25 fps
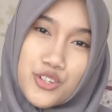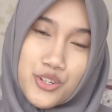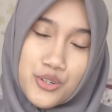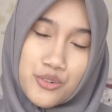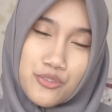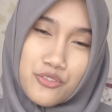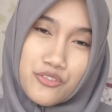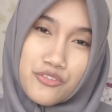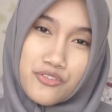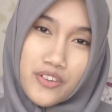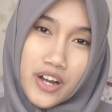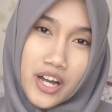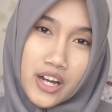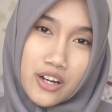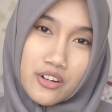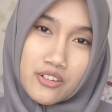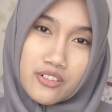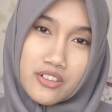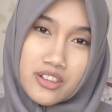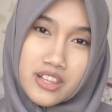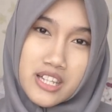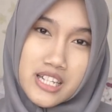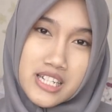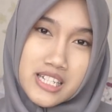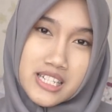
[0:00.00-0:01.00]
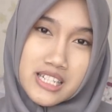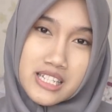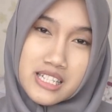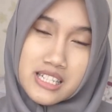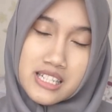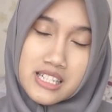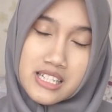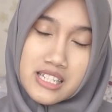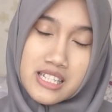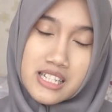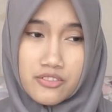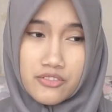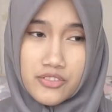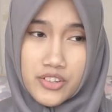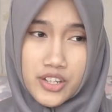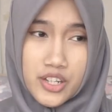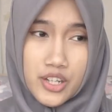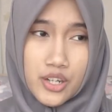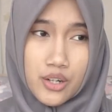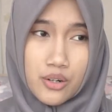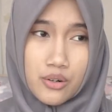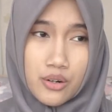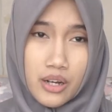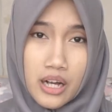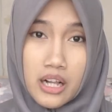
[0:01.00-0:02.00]
you found this
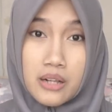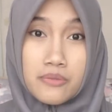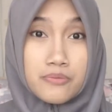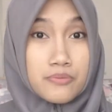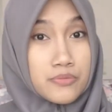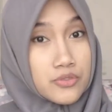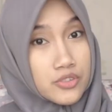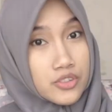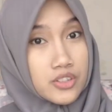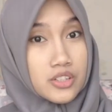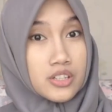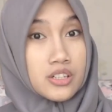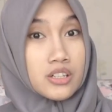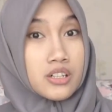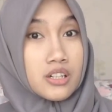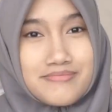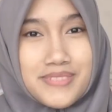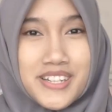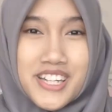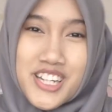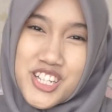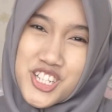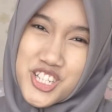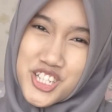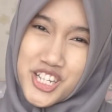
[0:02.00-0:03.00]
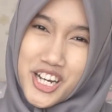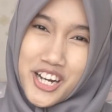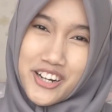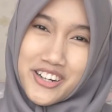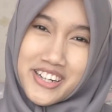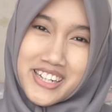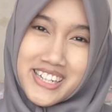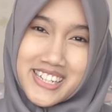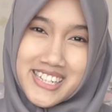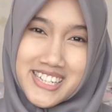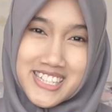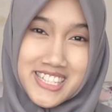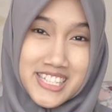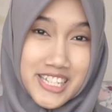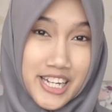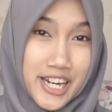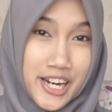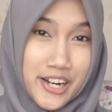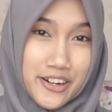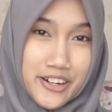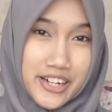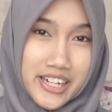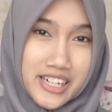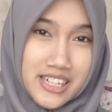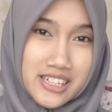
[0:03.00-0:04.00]
video helpful, because sharing is
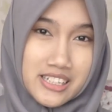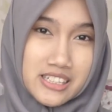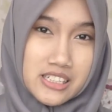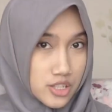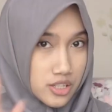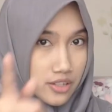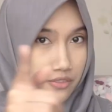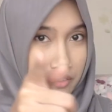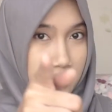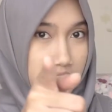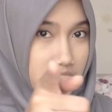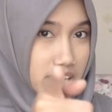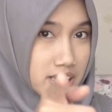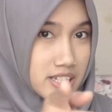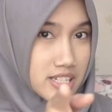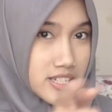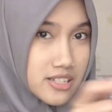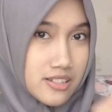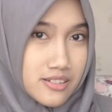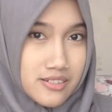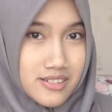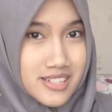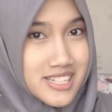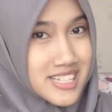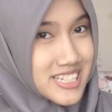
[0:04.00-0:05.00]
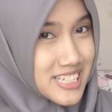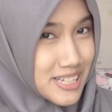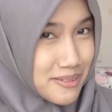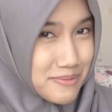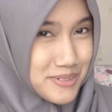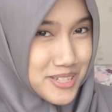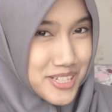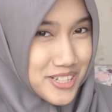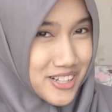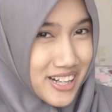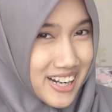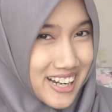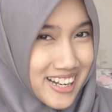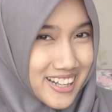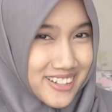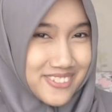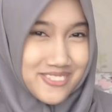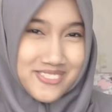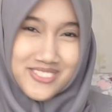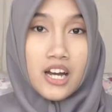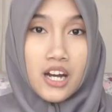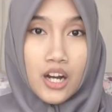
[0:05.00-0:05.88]
caring. Don't forget to subscribe.